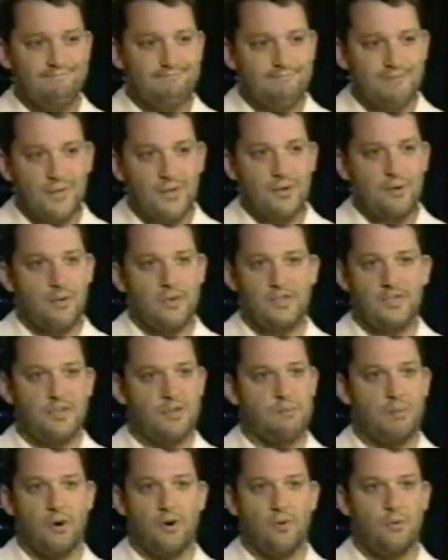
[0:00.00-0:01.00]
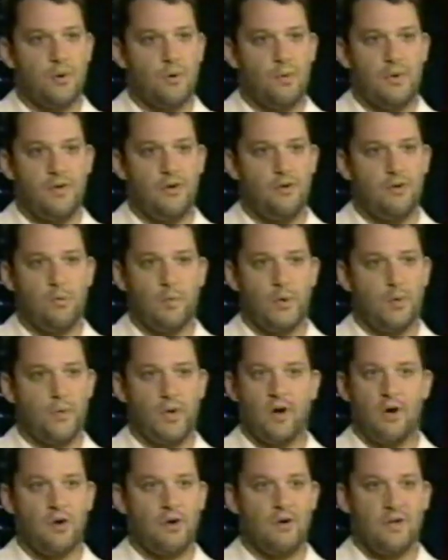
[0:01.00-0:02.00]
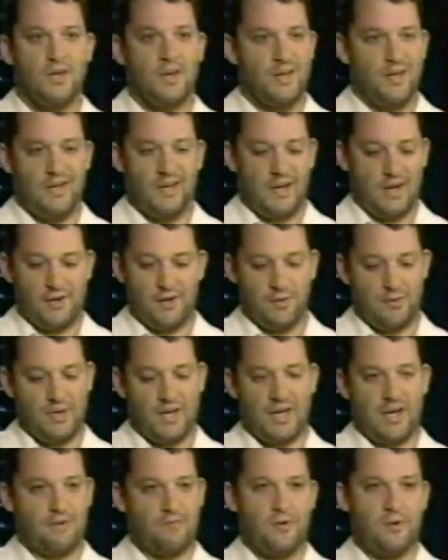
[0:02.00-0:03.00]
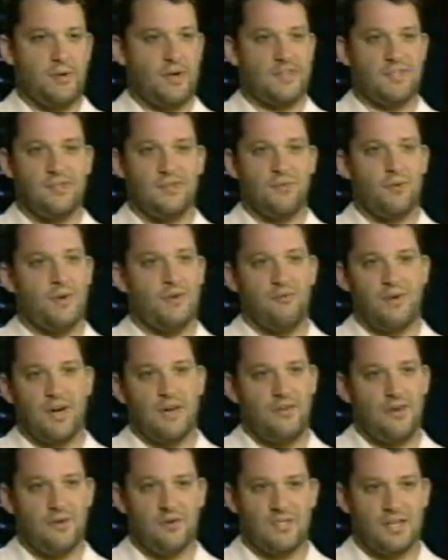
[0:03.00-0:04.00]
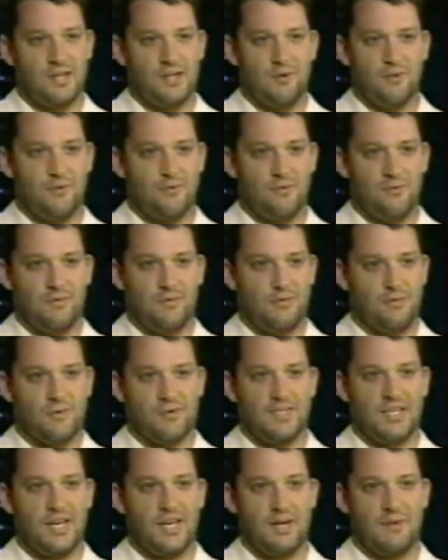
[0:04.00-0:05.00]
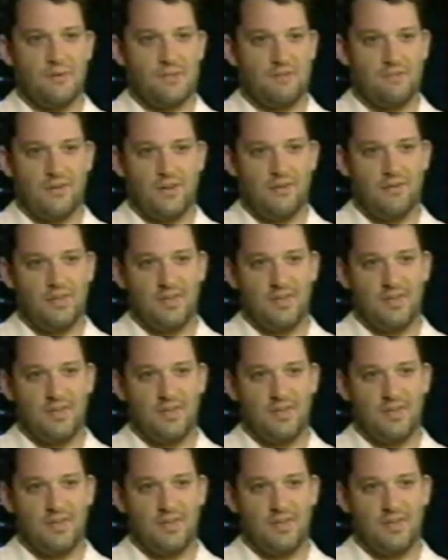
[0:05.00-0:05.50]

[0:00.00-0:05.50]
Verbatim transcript: Champion driver Tony Stewart is one of Junior's best friends and fiercest NASCAR rivals.